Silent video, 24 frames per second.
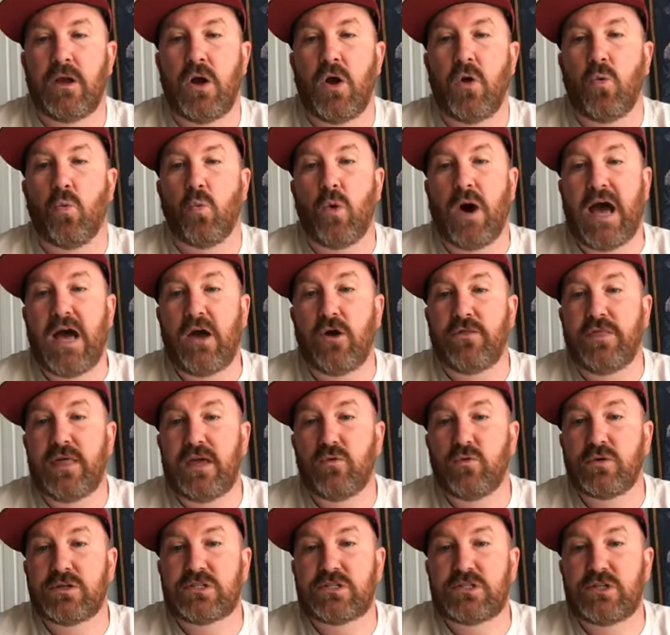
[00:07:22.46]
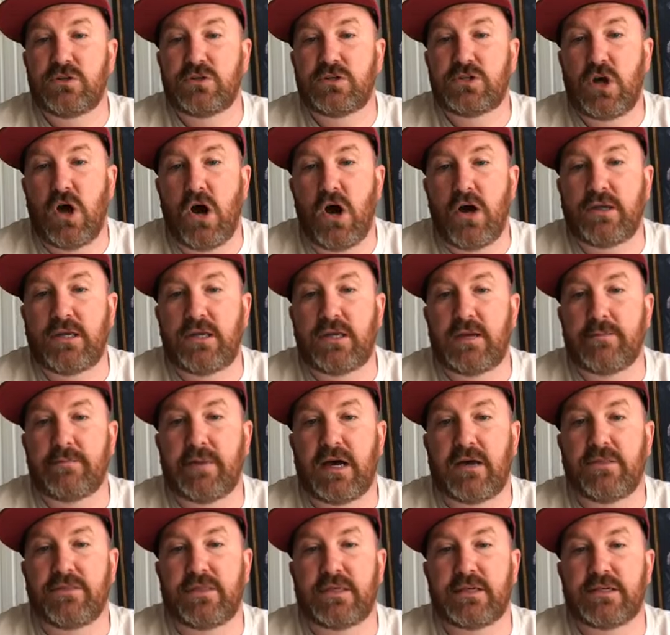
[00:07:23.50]
While they were still talking
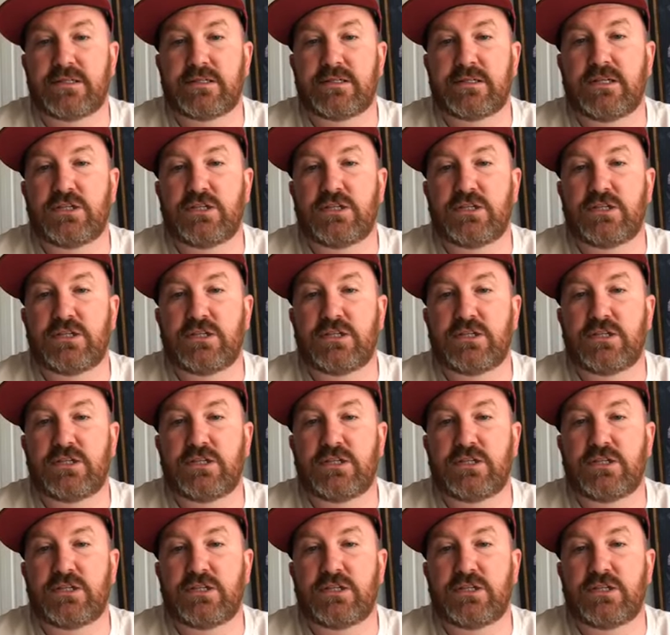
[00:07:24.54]
about this,